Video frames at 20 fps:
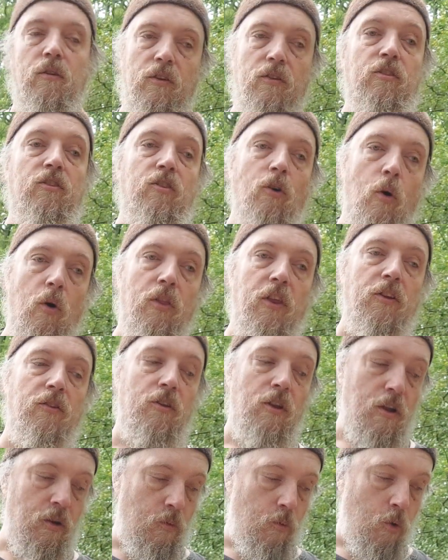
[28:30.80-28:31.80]
saw that
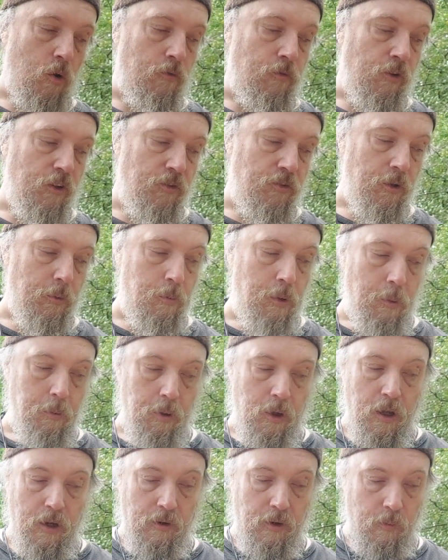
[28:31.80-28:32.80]
they were fleecing
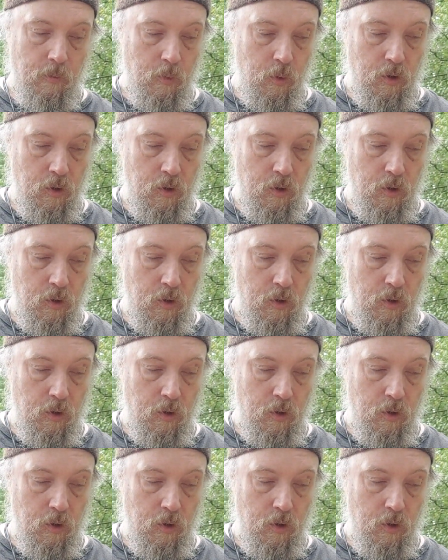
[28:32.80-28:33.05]
people, and I